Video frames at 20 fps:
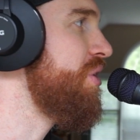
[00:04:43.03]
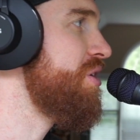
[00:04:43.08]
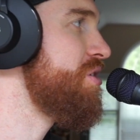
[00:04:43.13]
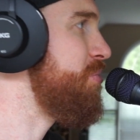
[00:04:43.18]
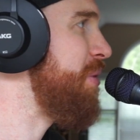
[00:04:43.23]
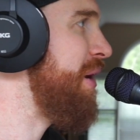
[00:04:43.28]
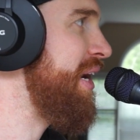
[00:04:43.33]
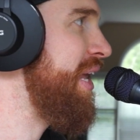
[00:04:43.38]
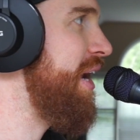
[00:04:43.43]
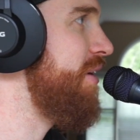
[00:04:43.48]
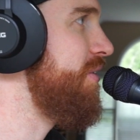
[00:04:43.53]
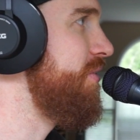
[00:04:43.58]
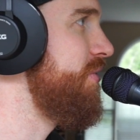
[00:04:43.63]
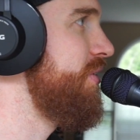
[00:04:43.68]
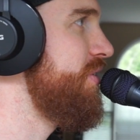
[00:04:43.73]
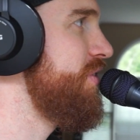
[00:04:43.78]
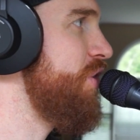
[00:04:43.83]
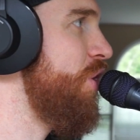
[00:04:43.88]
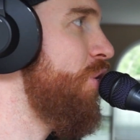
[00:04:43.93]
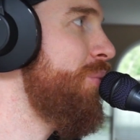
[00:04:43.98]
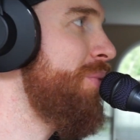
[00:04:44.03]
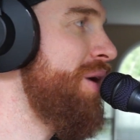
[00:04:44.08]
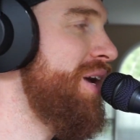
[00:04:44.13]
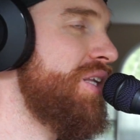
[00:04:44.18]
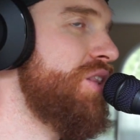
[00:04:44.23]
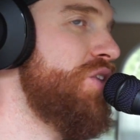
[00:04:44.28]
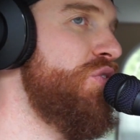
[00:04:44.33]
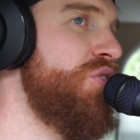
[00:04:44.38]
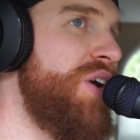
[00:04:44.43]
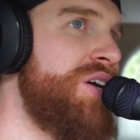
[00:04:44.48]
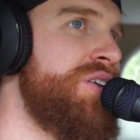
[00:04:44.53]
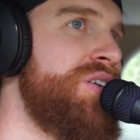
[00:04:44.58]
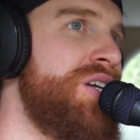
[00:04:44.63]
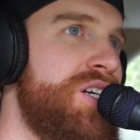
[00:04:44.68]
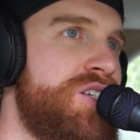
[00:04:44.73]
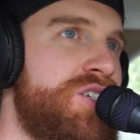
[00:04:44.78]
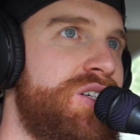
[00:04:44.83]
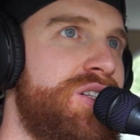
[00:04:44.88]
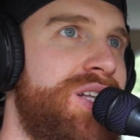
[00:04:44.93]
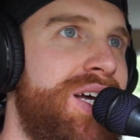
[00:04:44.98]
this by now. Don't make it the
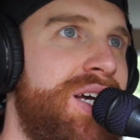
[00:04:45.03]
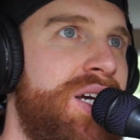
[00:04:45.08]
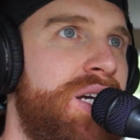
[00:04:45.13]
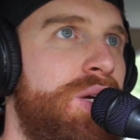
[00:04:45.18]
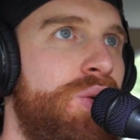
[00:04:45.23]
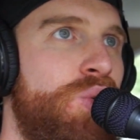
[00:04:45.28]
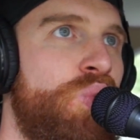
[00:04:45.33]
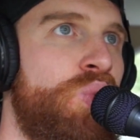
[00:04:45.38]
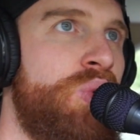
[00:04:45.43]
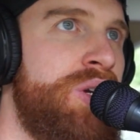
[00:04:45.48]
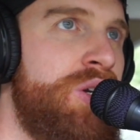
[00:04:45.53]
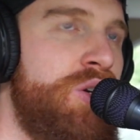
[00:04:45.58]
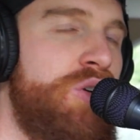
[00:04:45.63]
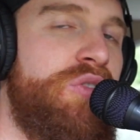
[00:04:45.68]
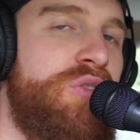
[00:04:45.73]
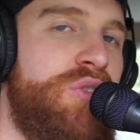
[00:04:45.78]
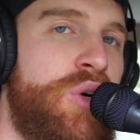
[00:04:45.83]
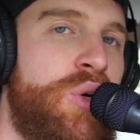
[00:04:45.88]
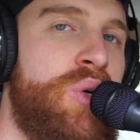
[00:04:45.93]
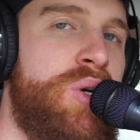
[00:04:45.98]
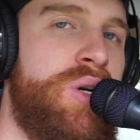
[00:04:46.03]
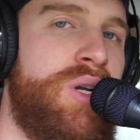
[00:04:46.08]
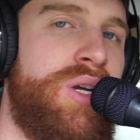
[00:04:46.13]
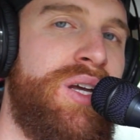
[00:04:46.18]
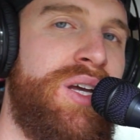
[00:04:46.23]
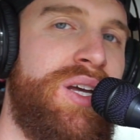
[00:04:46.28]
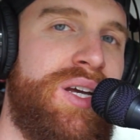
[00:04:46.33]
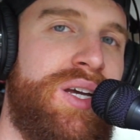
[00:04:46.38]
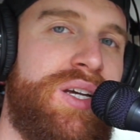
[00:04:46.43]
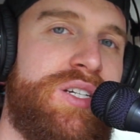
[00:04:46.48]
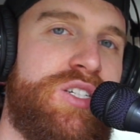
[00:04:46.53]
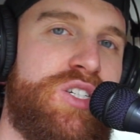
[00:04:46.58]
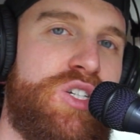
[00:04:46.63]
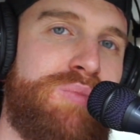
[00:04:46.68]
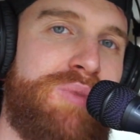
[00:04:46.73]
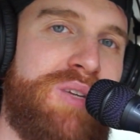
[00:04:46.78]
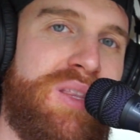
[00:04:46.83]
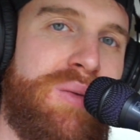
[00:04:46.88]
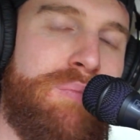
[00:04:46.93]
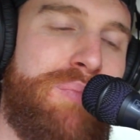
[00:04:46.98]
foundation. Like real food should
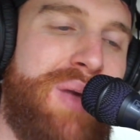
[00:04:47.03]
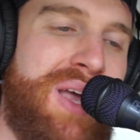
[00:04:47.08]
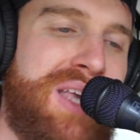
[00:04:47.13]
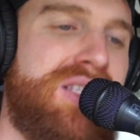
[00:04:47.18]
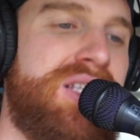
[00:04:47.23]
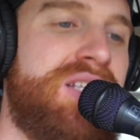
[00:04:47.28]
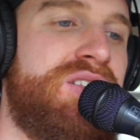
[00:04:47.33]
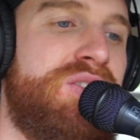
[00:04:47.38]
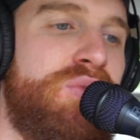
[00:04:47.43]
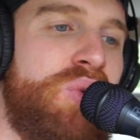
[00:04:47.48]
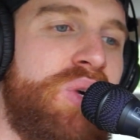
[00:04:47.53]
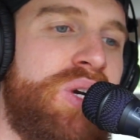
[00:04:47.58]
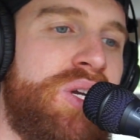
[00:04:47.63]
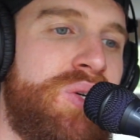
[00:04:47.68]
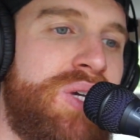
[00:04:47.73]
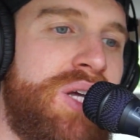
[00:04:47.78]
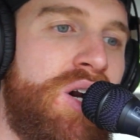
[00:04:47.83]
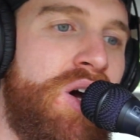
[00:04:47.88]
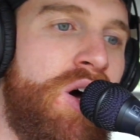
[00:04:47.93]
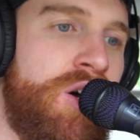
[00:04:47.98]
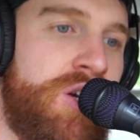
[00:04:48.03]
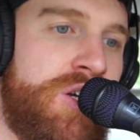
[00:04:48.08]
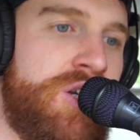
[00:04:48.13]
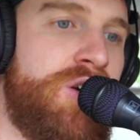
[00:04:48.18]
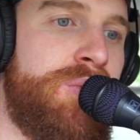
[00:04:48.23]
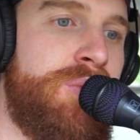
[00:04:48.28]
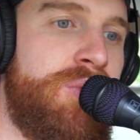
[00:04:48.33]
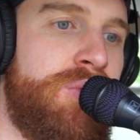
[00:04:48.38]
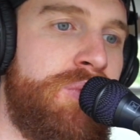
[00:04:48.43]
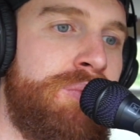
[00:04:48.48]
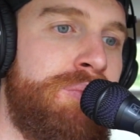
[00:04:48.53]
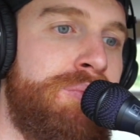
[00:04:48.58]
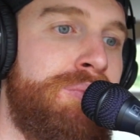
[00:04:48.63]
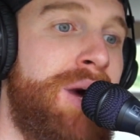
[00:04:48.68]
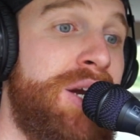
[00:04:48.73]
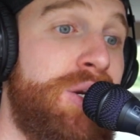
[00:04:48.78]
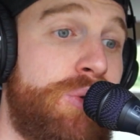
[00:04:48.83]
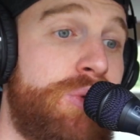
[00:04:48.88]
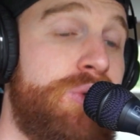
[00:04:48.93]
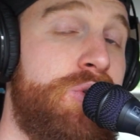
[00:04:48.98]
be the basis of where you get all your
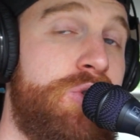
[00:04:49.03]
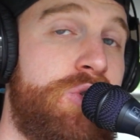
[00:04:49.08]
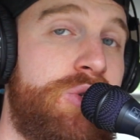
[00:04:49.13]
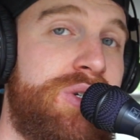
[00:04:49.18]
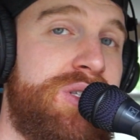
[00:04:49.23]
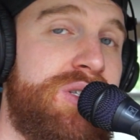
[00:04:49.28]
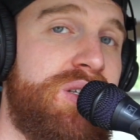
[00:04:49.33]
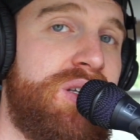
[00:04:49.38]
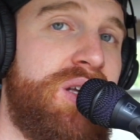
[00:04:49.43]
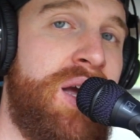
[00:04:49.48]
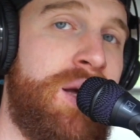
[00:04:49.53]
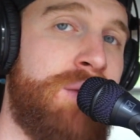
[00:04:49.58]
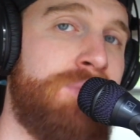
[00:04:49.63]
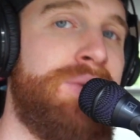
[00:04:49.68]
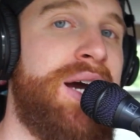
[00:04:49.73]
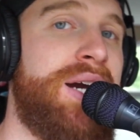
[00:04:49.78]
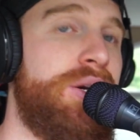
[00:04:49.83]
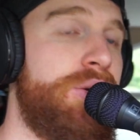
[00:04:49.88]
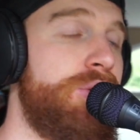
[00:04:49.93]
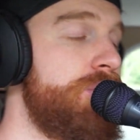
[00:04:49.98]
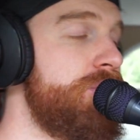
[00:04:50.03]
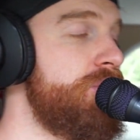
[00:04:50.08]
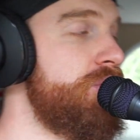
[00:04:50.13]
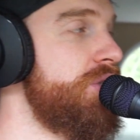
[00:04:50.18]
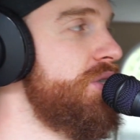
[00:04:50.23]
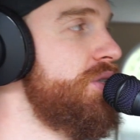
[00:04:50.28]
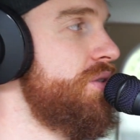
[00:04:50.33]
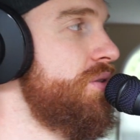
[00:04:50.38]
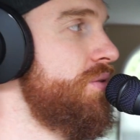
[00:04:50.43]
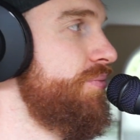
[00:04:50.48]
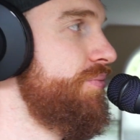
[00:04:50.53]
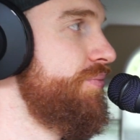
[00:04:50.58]
micronutrients and macronutrients.